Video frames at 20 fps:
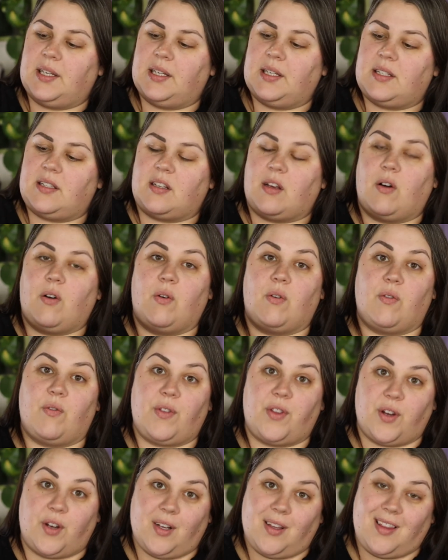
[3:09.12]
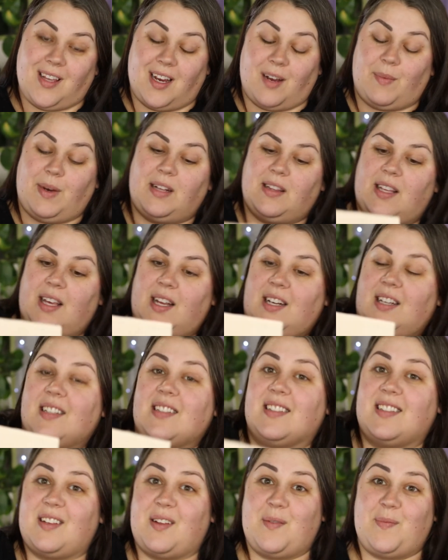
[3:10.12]
So the good thing about that
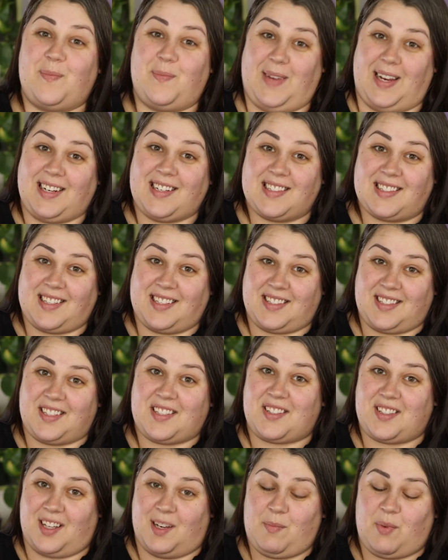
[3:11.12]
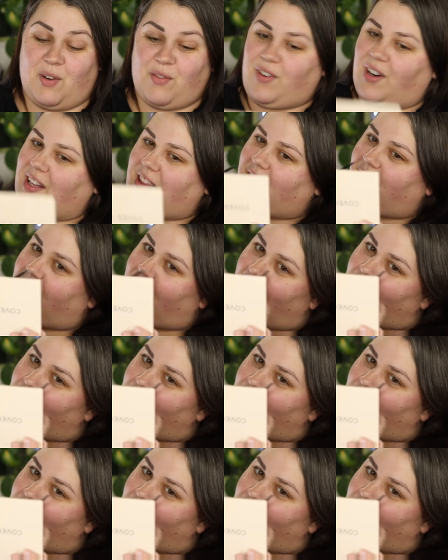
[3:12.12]
is Magnus gets to sleep over at their